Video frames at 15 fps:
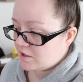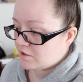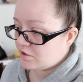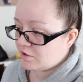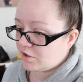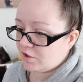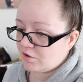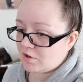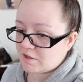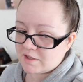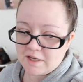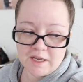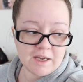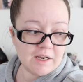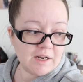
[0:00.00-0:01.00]
So we're gonna go
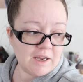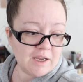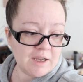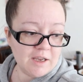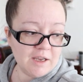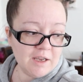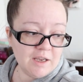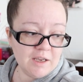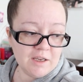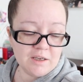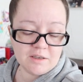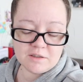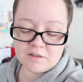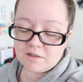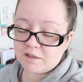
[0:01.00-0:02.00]
outside.
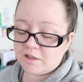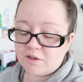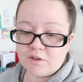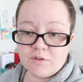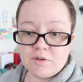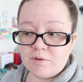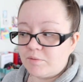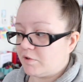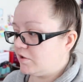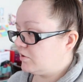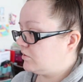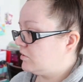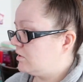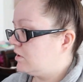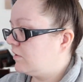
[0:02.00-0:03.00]
I, I don't know what I'm gonna do.